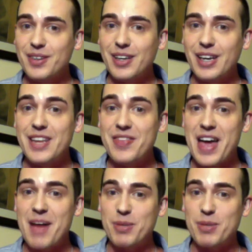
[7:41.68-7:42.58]
in
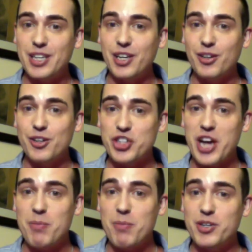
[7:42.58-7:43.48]
that particular
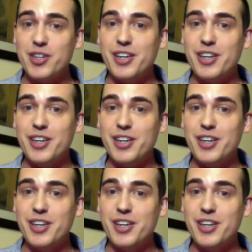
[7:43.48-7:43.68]
chapter,